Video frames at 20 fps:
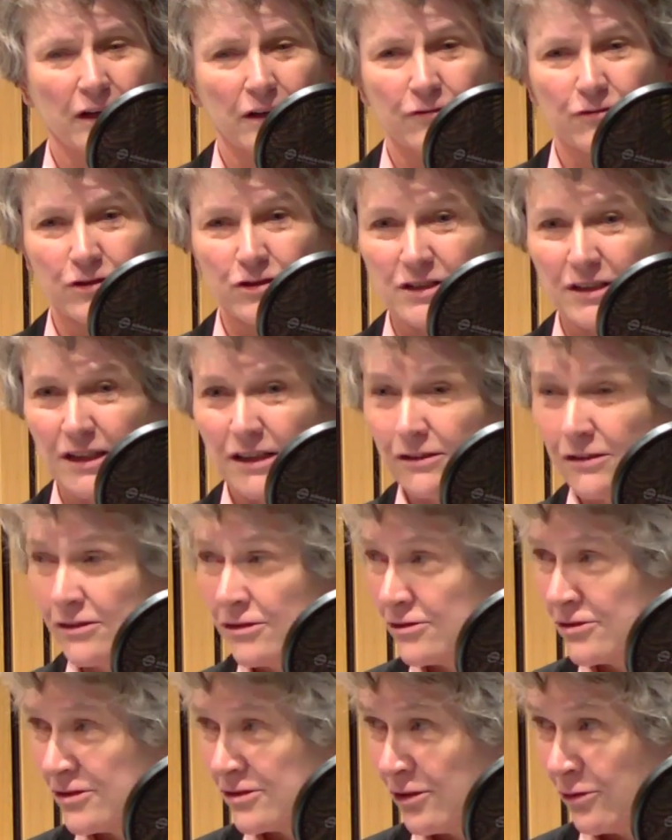for
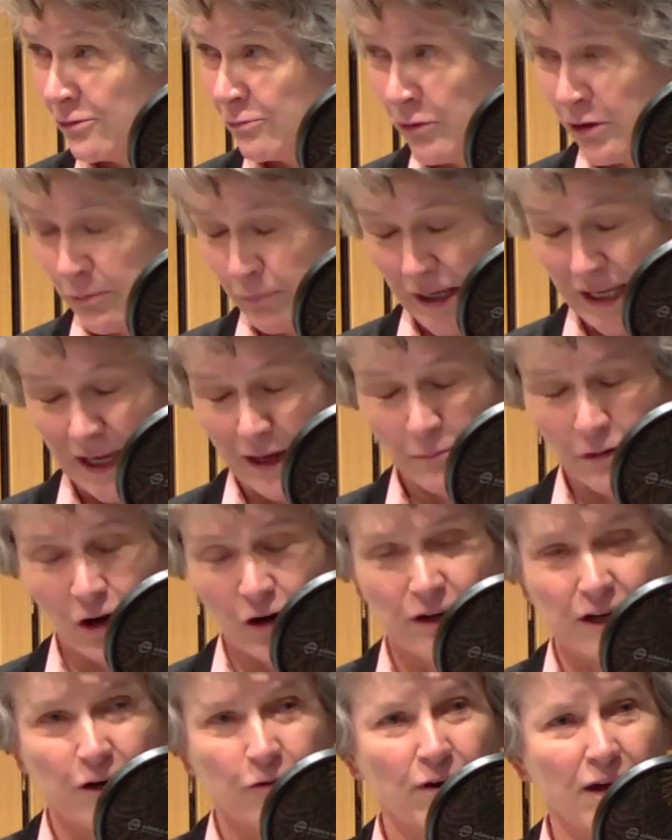skills, so what became
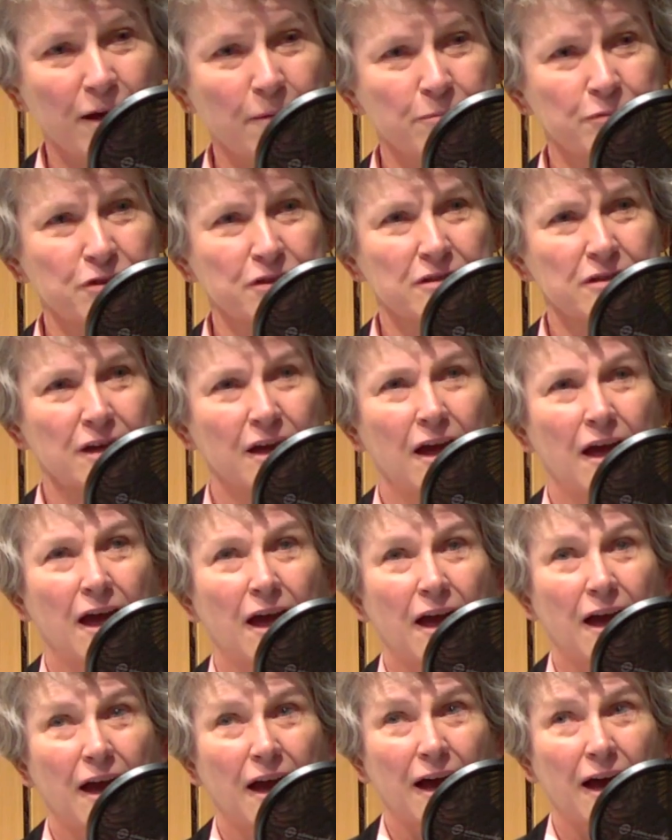learning reps.
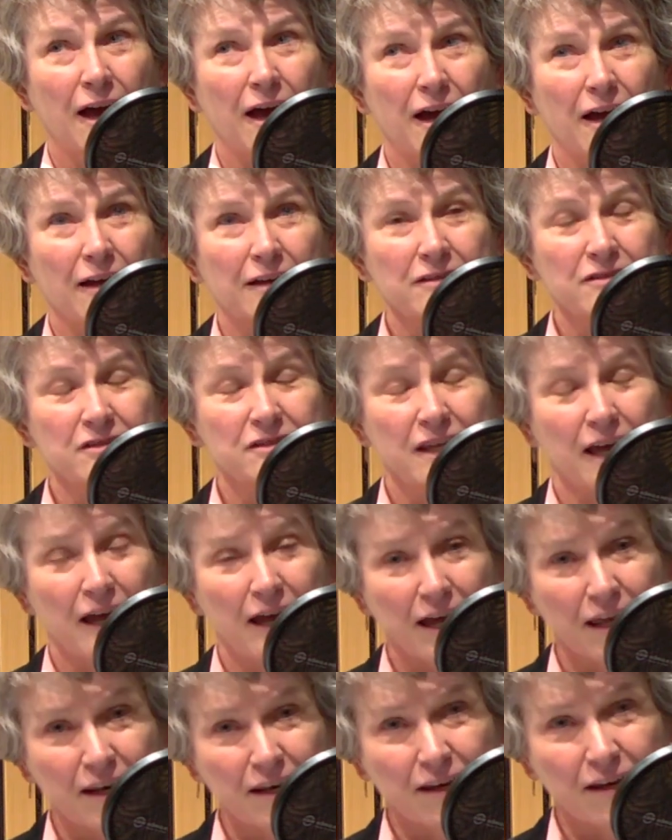And
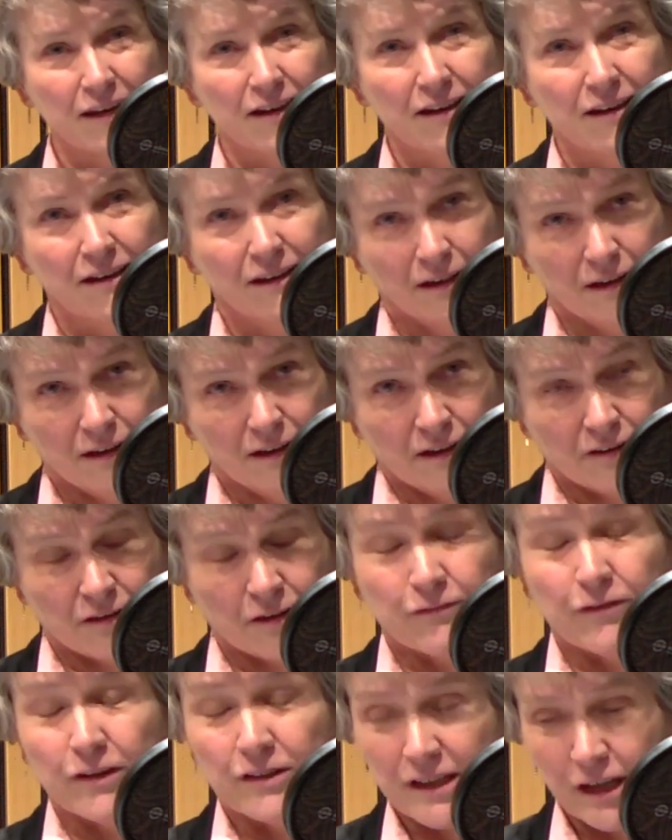then
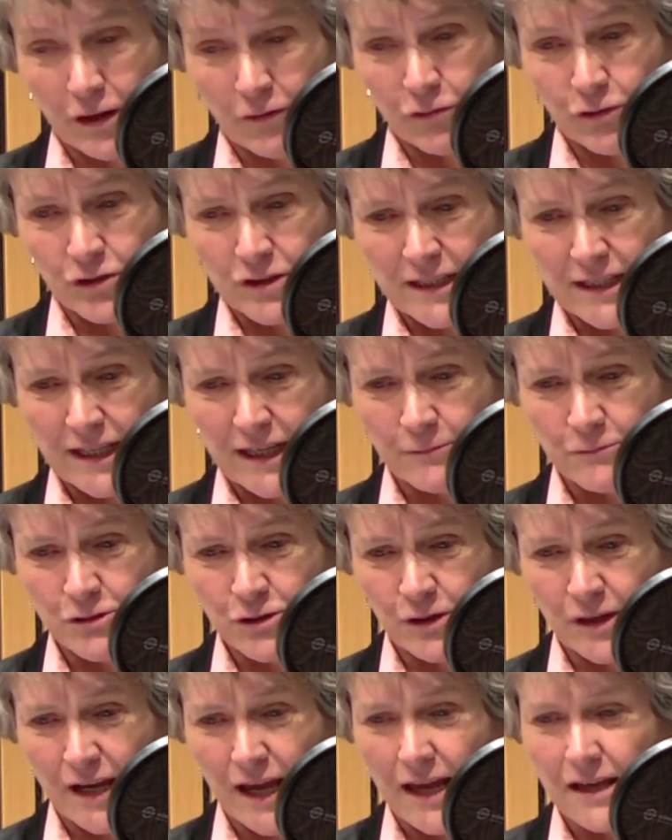the funding unfortunately came
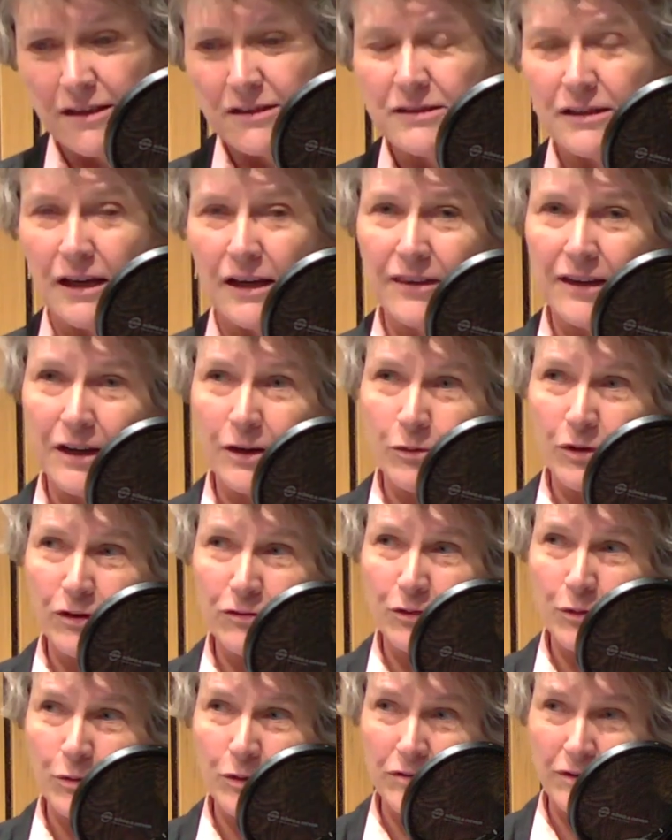to an end. And then I
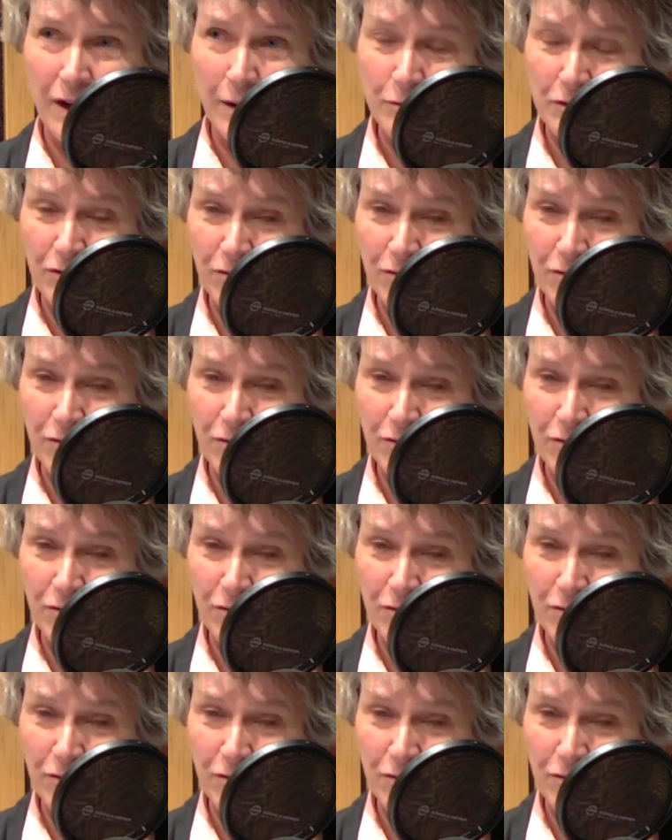worked for Wolverhampton